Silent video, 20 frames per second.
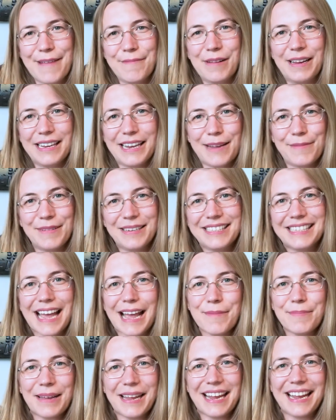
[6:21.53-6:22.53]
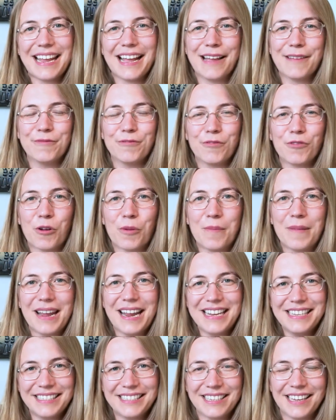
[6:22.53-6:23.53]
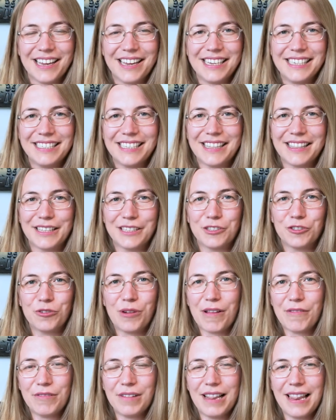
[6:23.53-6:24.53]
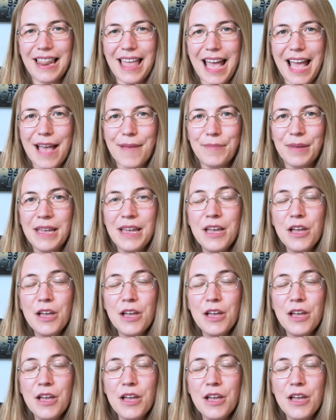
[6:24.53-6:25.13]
My name is Abby. I'm from inside the Travel Lab,